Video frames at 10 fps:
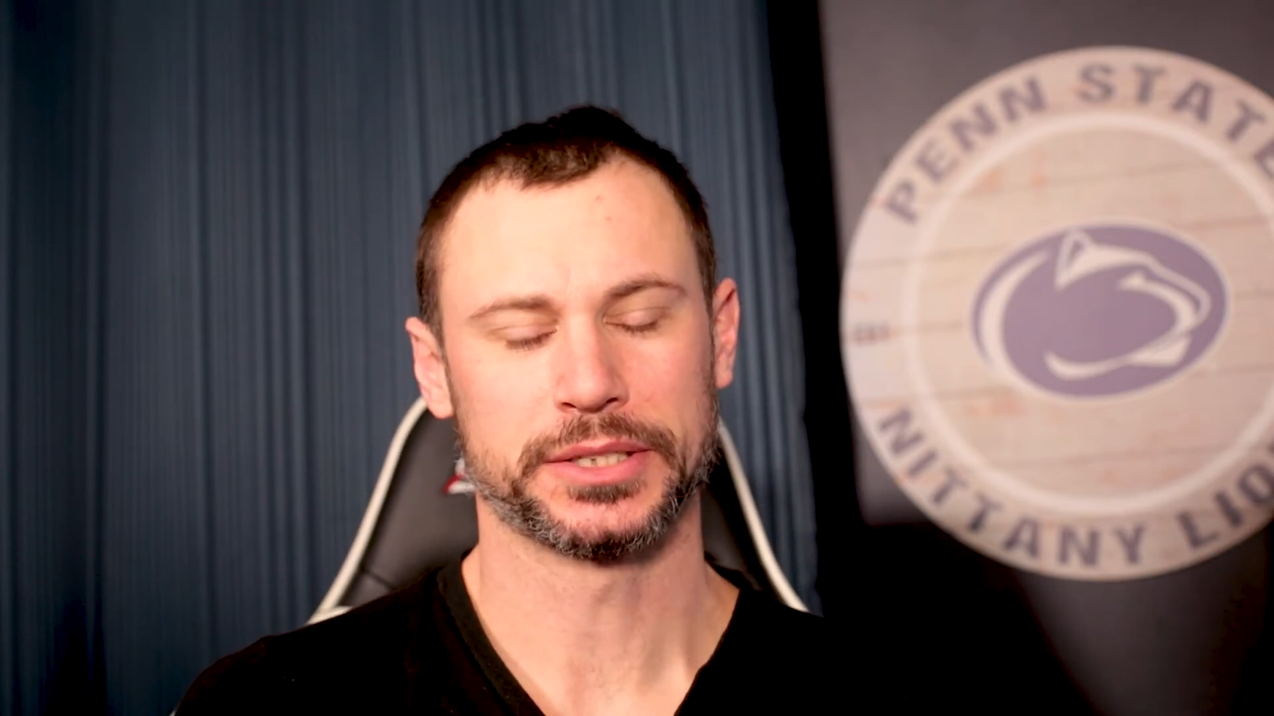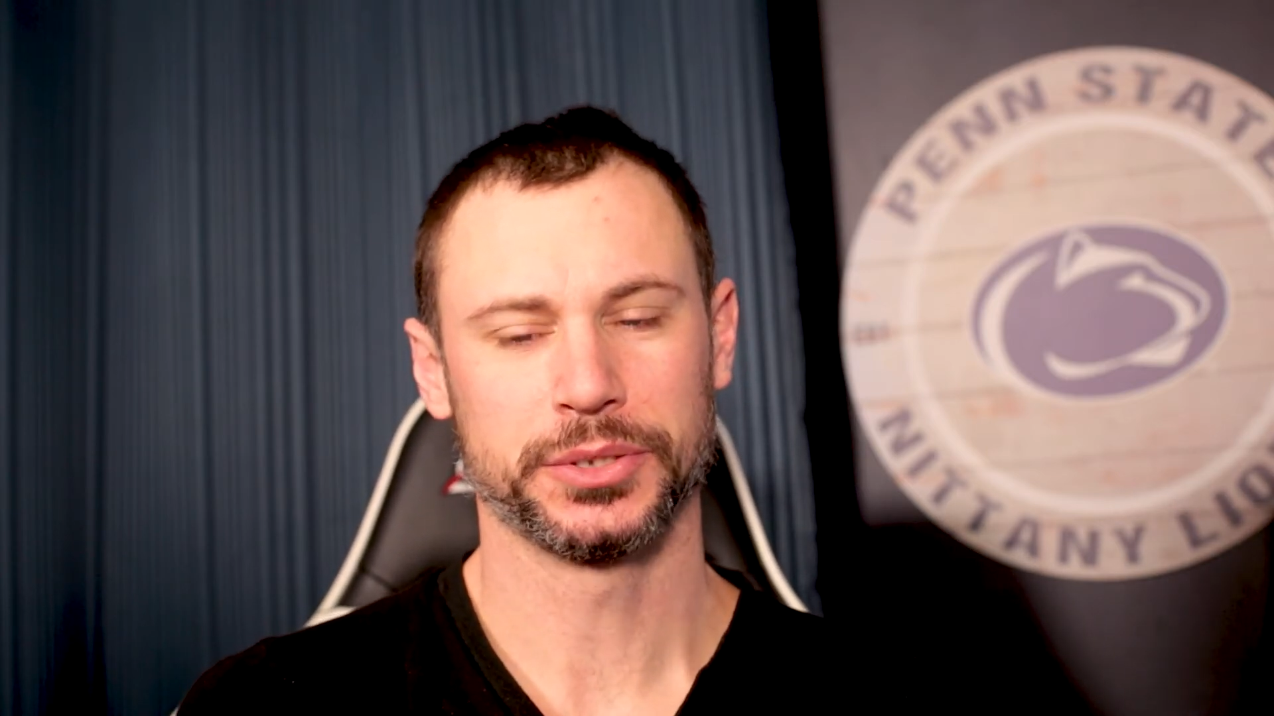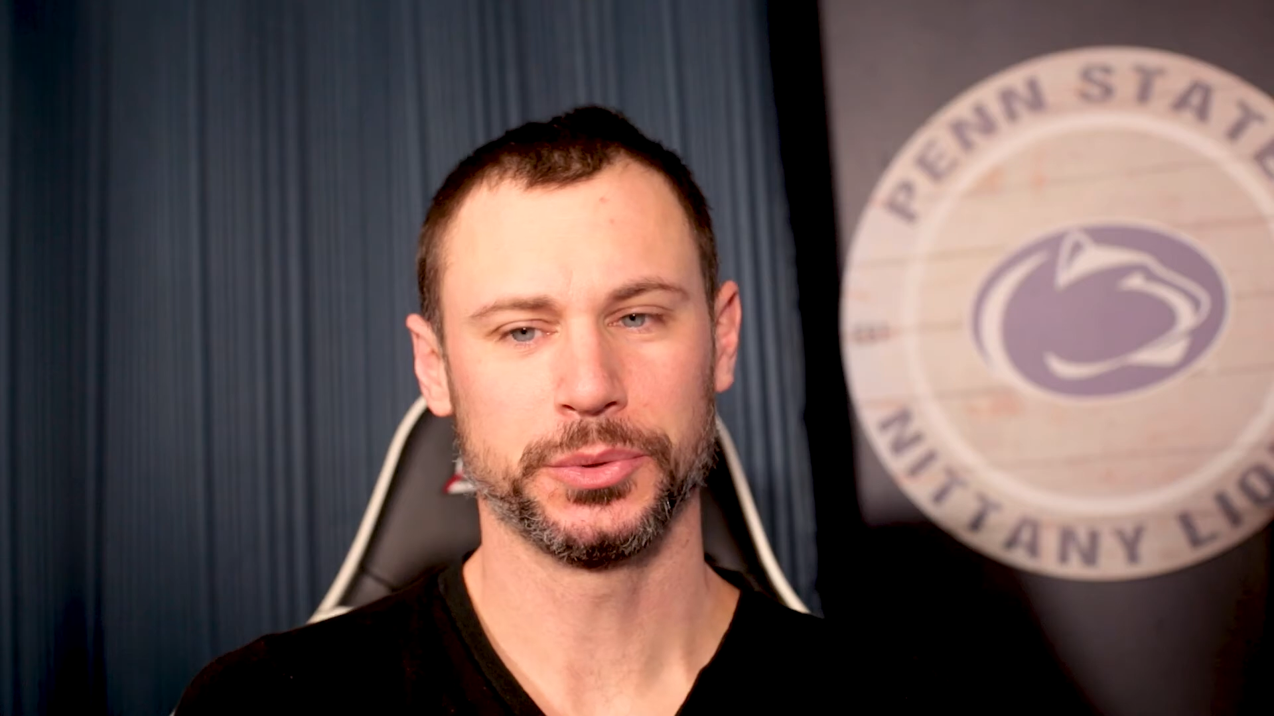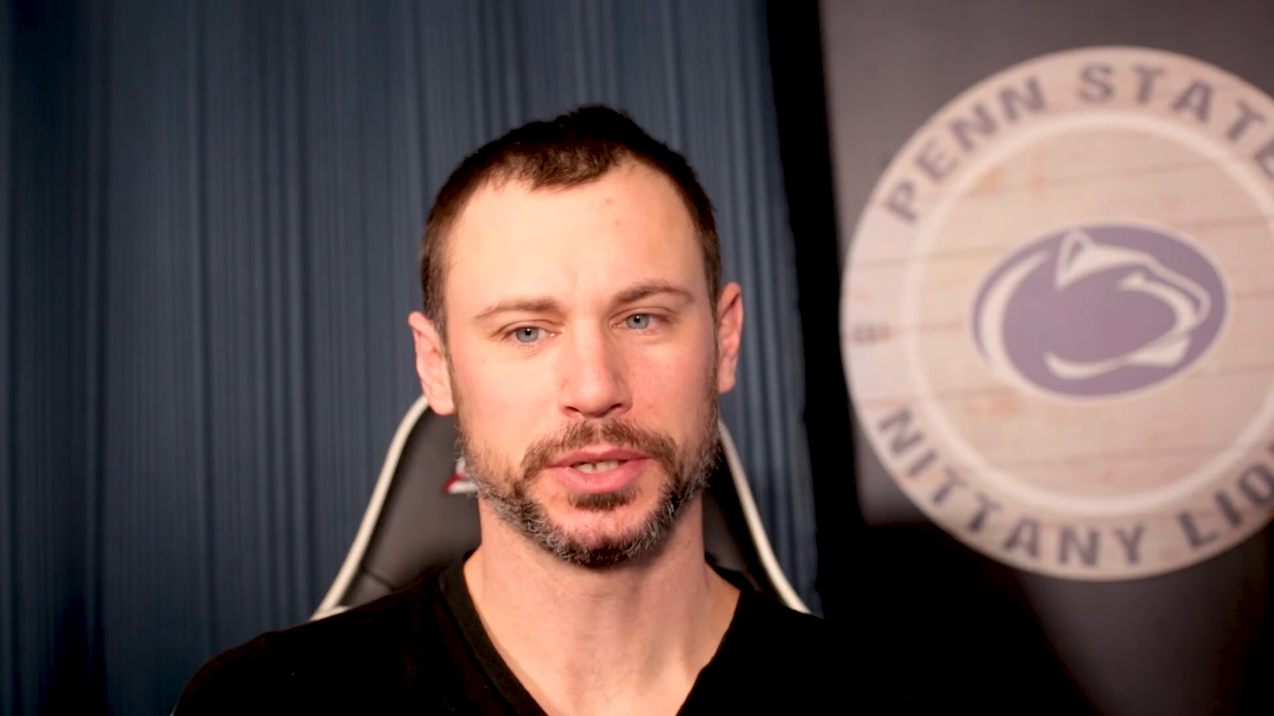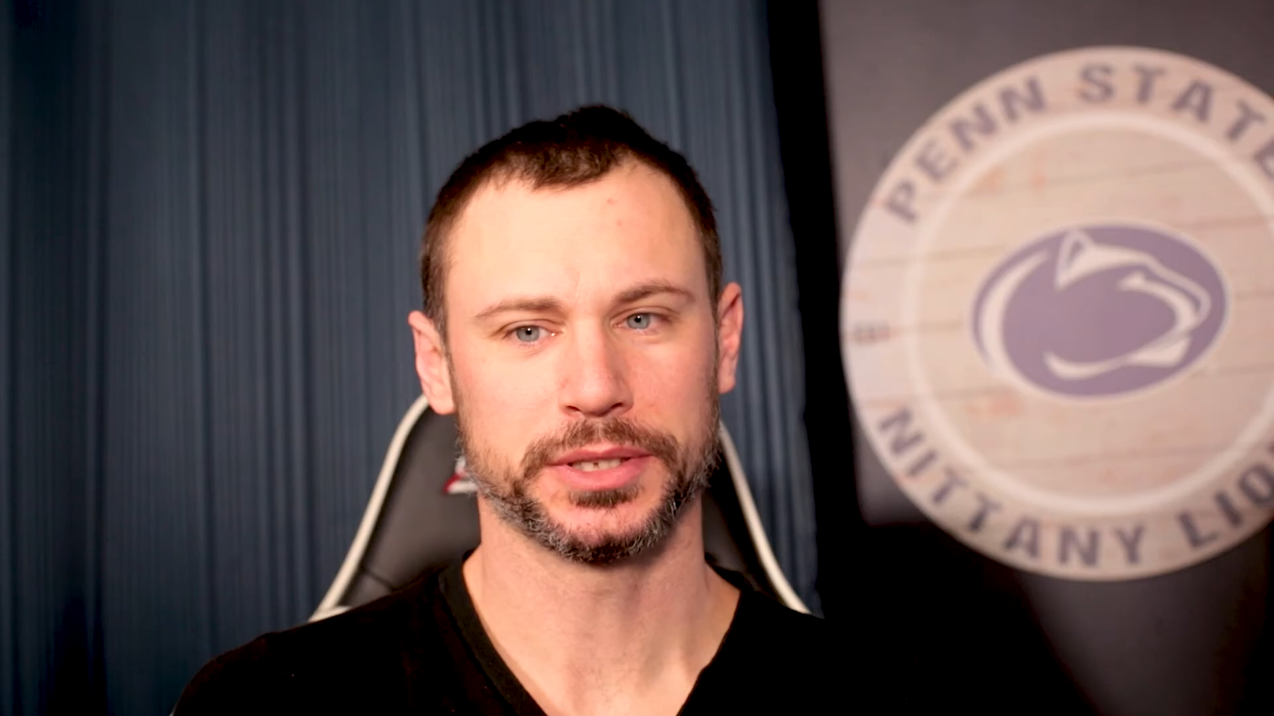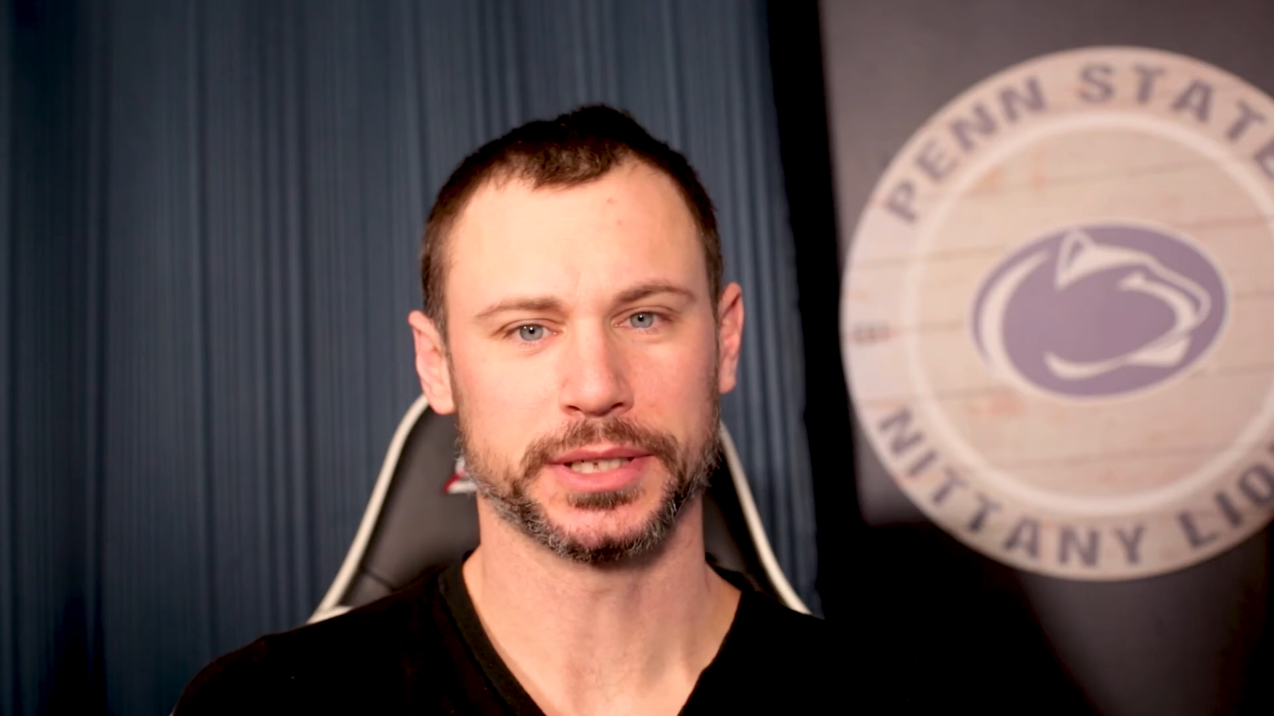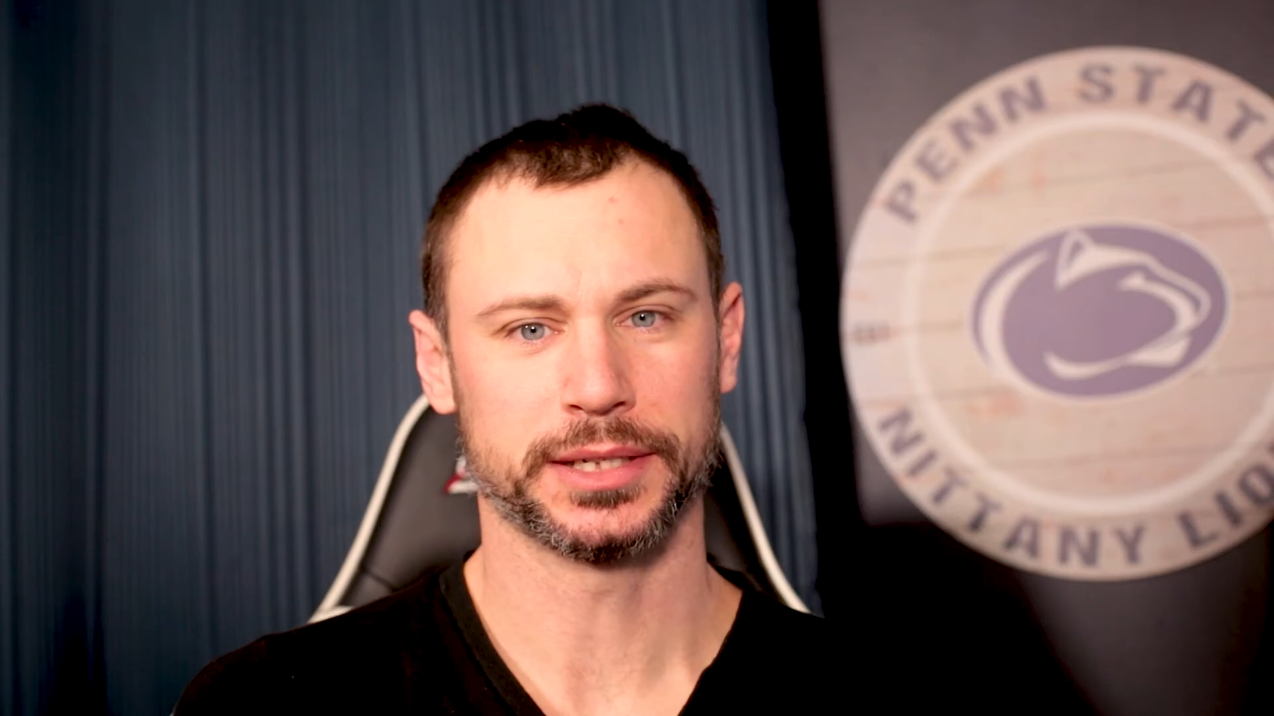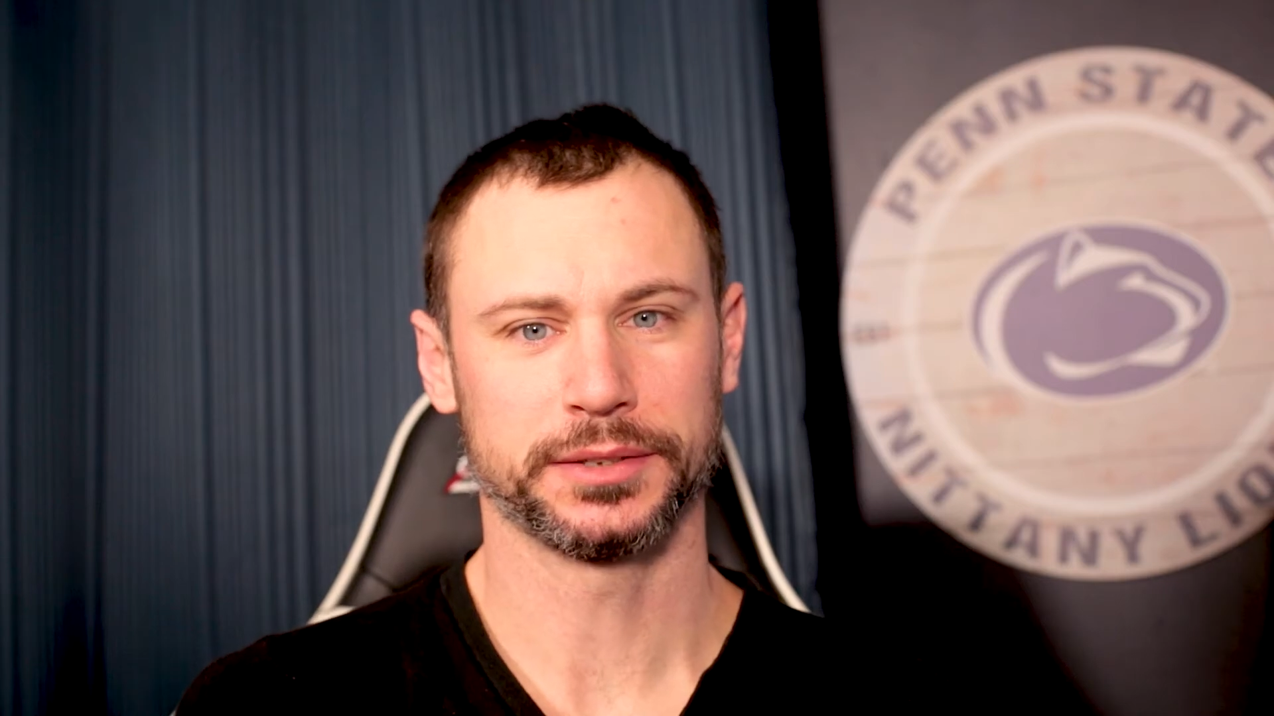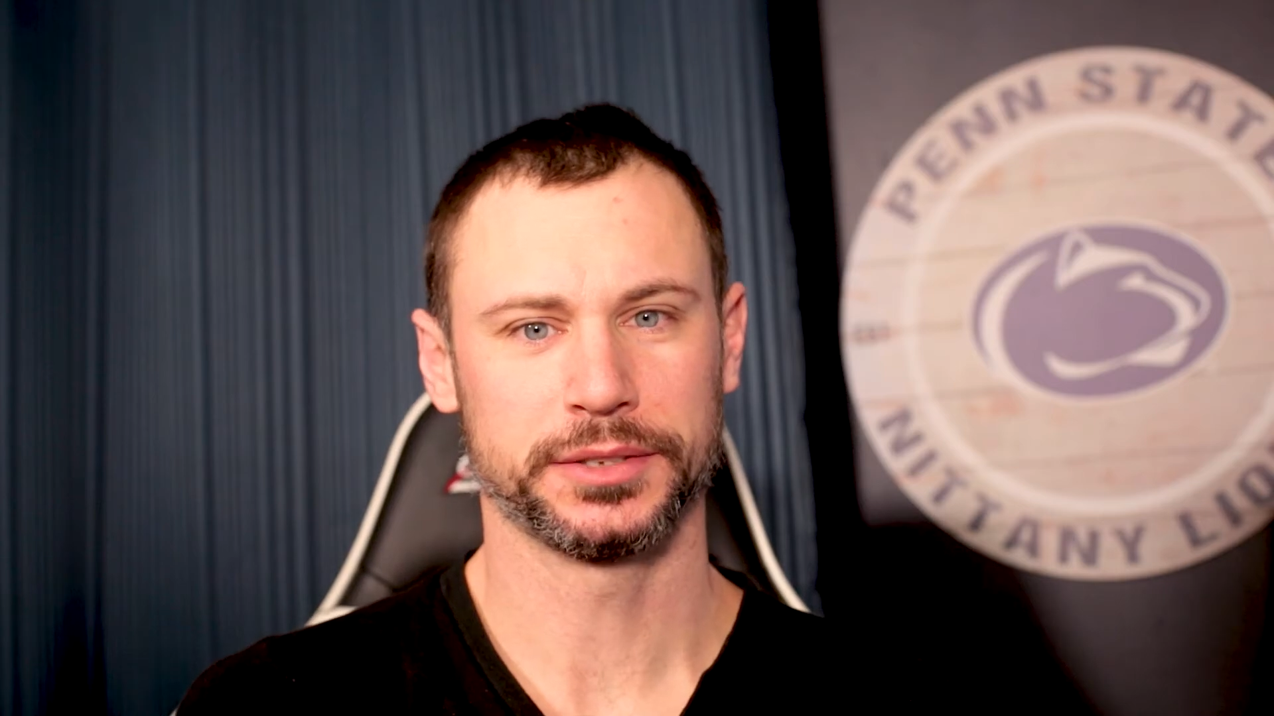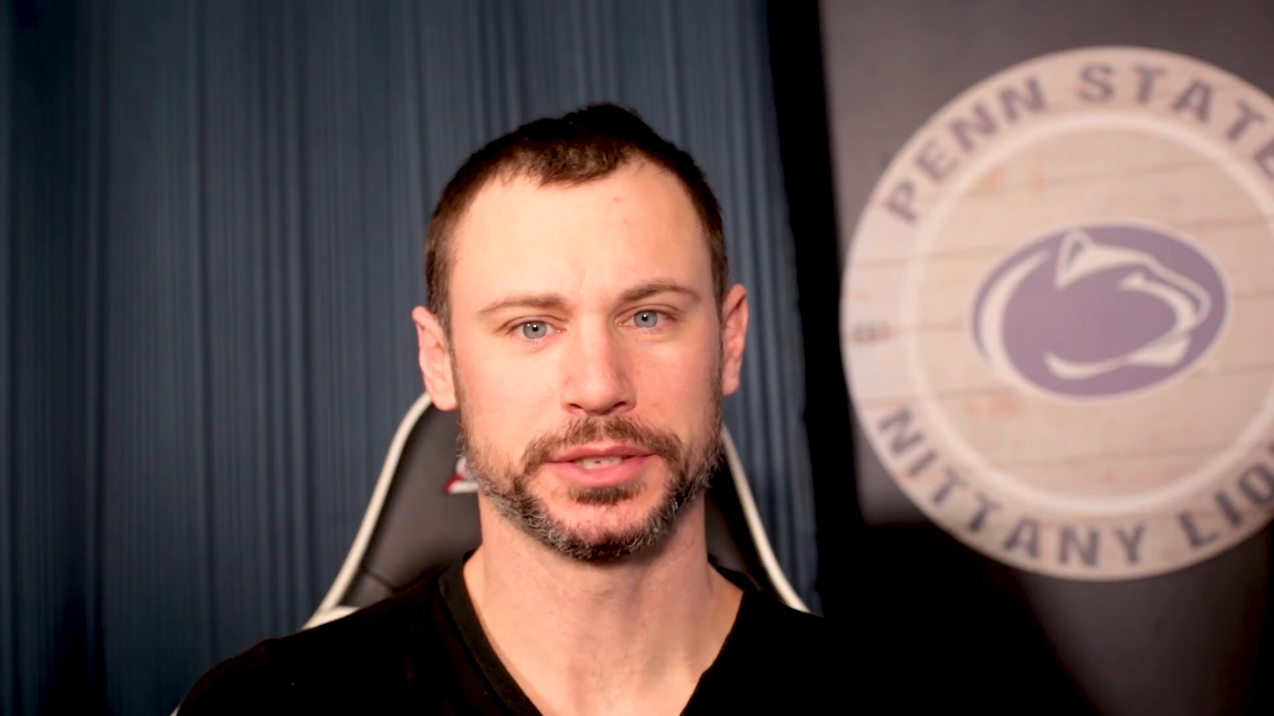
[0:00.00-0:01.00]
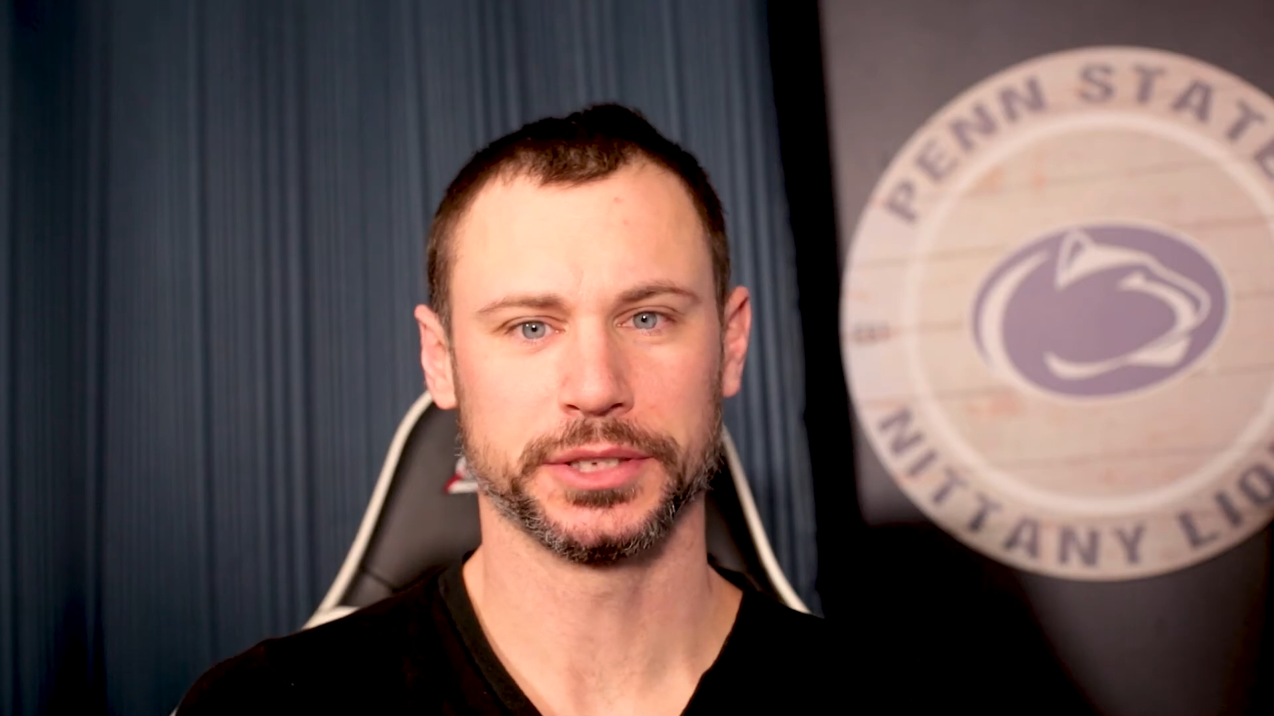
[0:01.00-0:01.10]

$200,